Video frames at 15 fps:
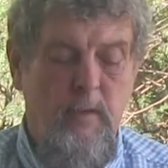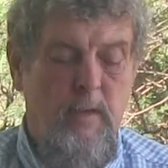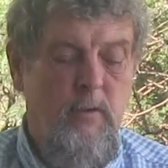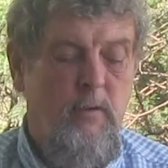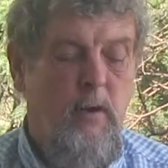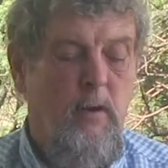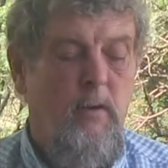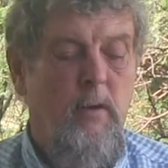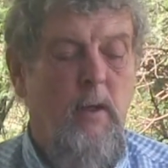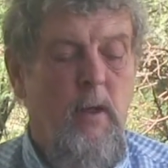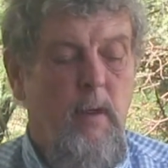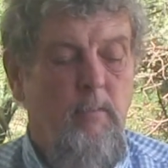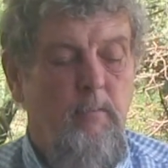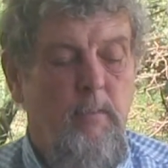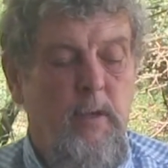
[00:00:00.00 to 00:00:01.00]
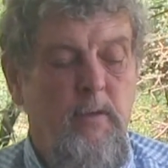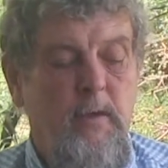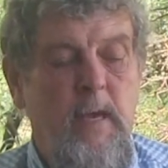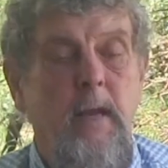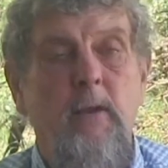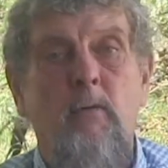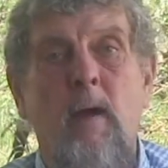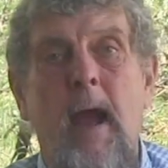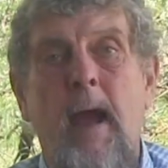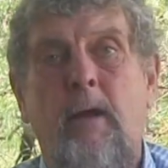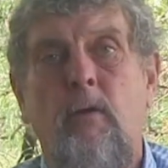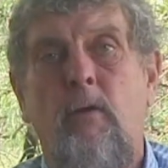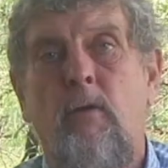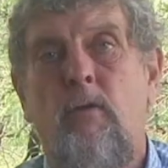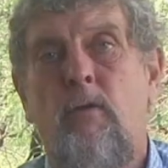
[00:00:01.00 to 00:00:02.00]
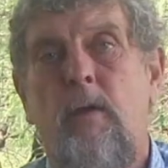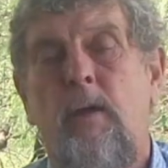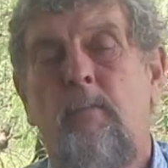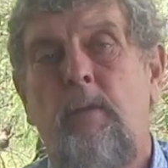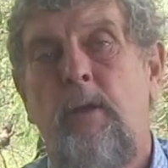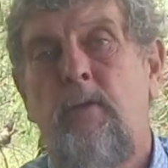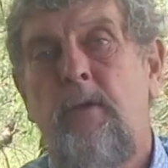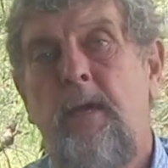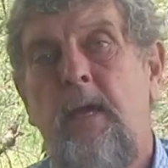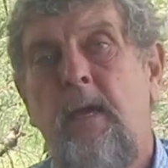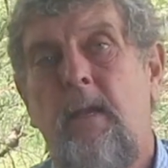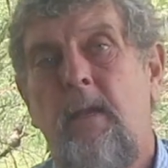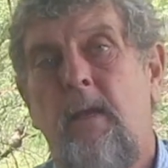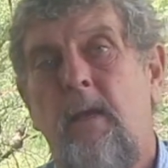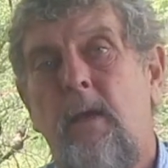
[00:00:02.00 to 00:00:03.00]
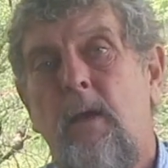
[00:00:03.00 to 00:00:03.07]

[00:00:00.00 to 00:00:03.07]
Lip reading: These are mesquite crackers and mesquite